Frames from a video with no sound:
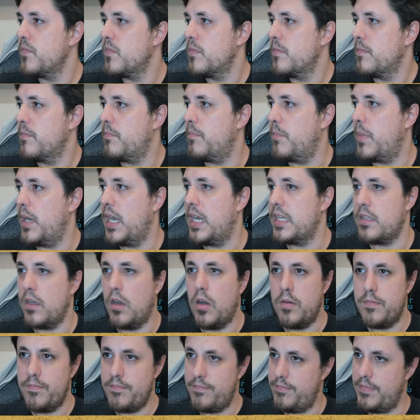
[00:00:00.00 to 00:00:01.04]
But
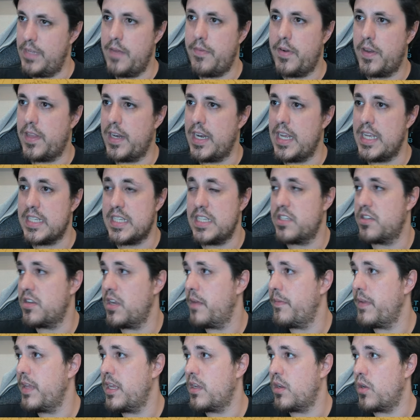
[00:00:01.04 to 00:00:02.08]
nevertheless, it's
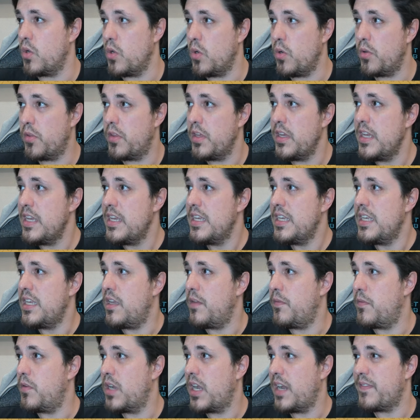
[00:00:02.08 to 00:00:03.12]
gonna be good
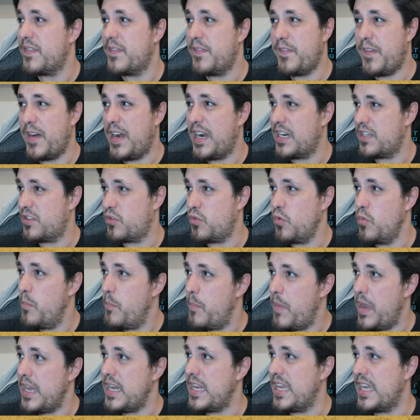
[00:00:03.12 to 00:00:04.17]
if you have far too
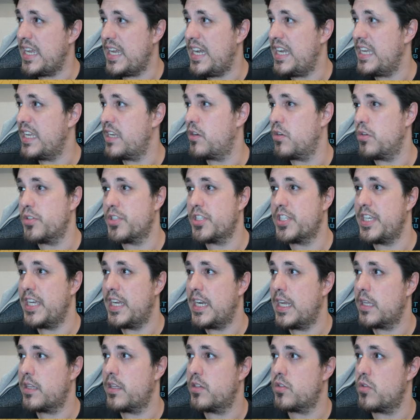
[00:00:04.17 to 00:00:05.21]
many high cost
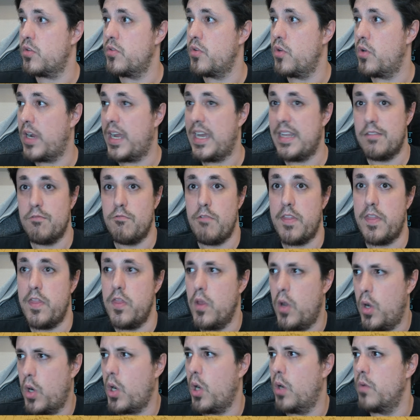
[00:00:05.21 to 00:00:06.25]
characters on your hand with
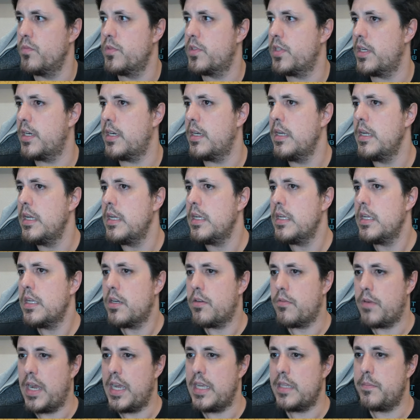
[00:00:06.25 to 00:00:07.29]
no counter,
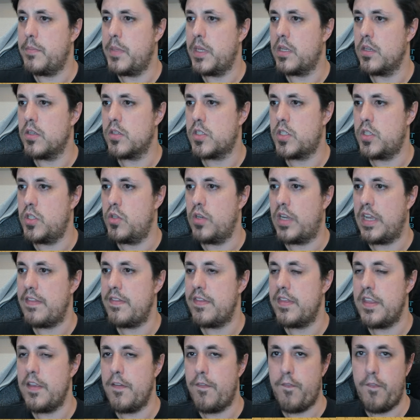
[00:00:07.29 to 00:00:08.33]
right? Because you
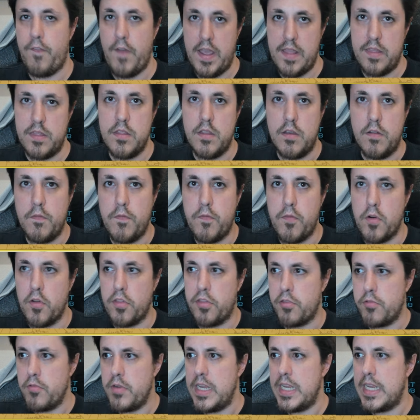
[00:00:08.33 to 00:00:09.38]
can defend for
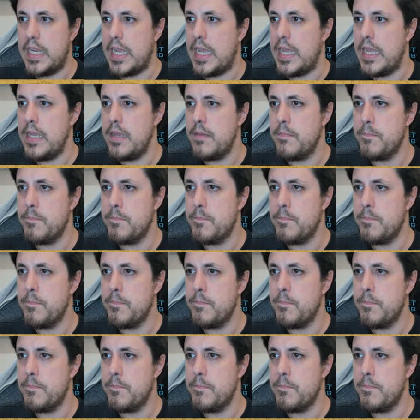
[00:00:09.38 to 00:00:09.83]
3k